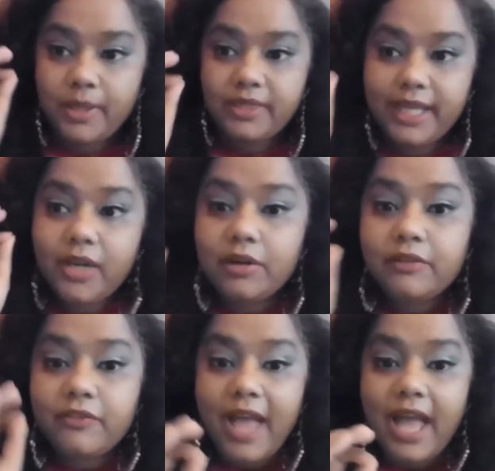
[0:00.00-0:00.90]
but they are
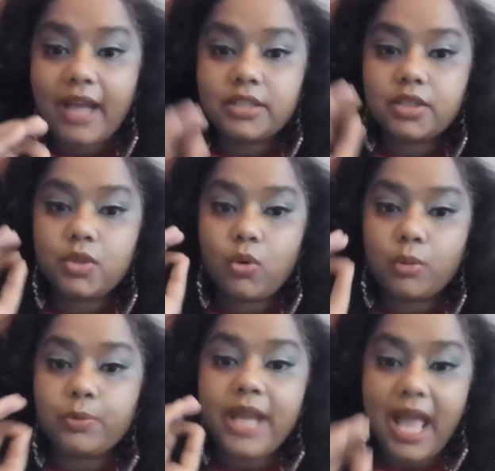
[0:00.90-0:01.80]
in fact
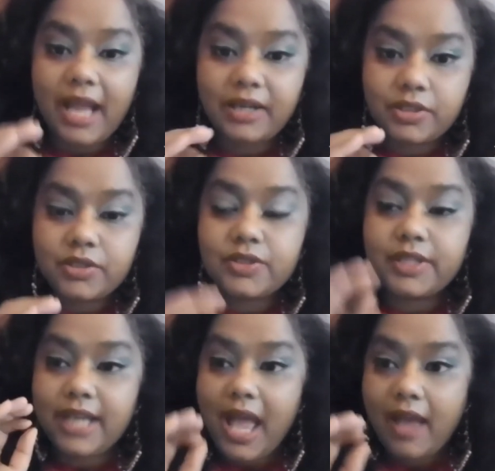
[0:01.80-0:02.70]
corporate actors
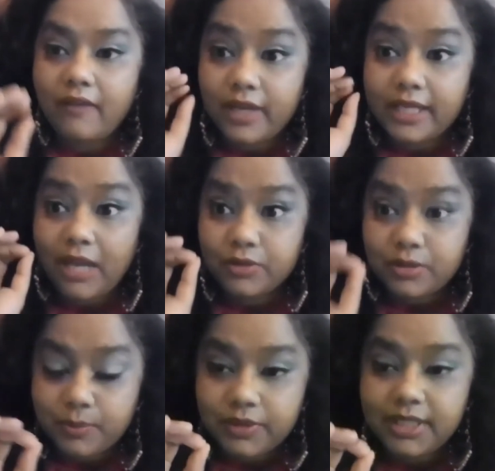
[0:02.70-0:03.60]
that have
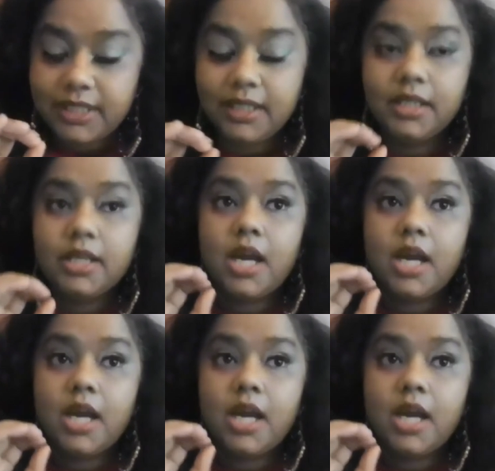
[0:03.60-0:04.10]
accountability,